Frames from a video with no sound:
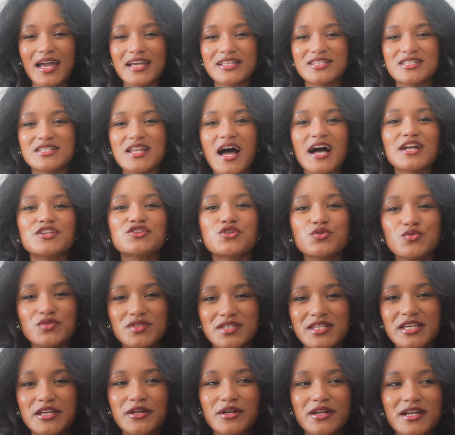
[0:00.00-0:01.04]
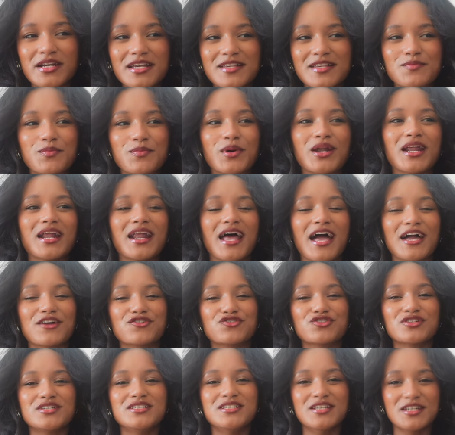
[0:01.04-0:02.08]
It's not too serious, but it
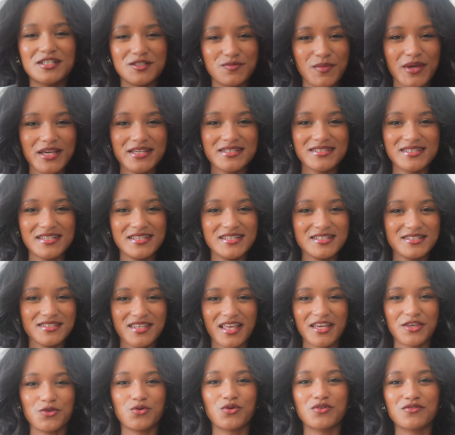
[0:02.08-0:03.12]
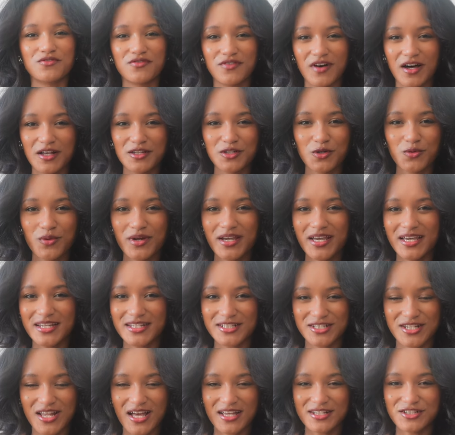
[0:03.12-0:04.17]
actually does make sense. Like, you can follow it, and it's
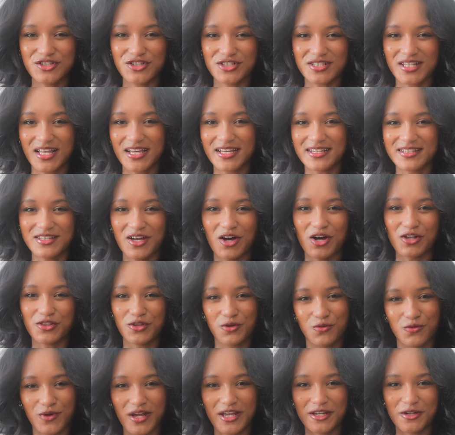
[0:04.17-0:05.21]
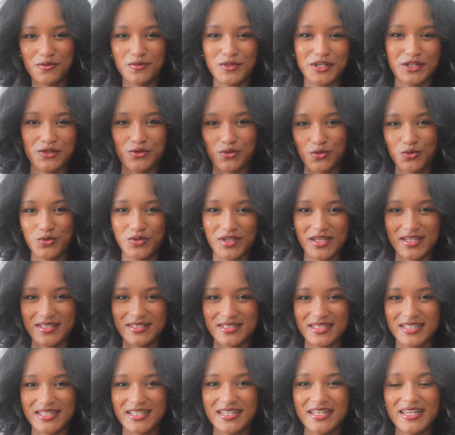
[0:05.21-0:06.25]
not just like the author randomly threw things
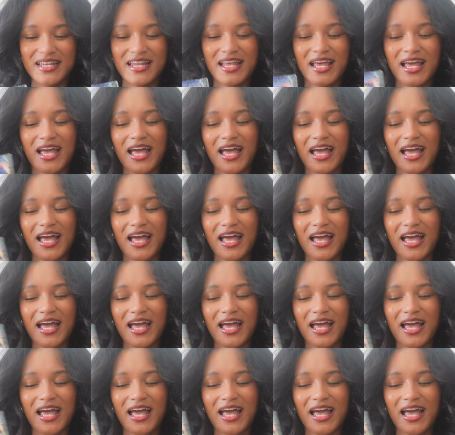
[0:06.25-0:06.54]
in.